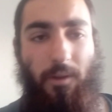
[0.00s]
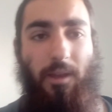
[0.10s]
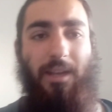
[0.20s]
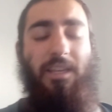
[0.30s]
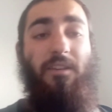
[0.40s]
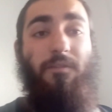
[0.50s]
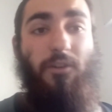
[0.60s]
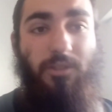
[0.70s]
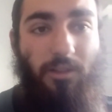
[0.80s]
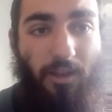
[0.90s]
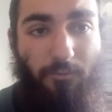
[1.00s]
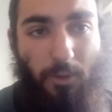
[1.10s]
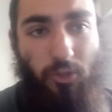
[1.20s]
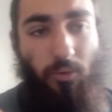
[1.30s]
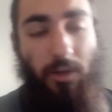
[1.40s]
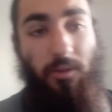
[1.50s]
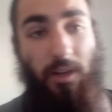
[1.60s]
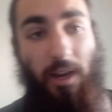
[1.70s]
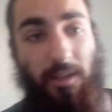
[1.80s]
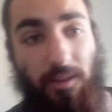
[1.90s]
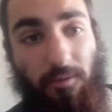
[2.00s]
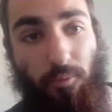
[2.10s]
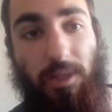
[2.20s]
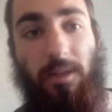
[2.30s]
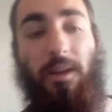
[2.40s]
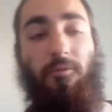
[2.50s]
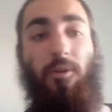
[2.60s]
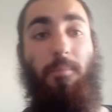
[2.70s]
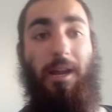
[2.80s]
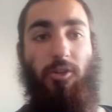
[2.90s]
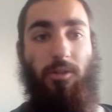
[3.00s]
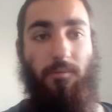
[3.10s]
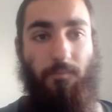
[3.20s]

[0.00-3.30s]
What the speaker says: And He feels a love much greater than any love we can ever imagine.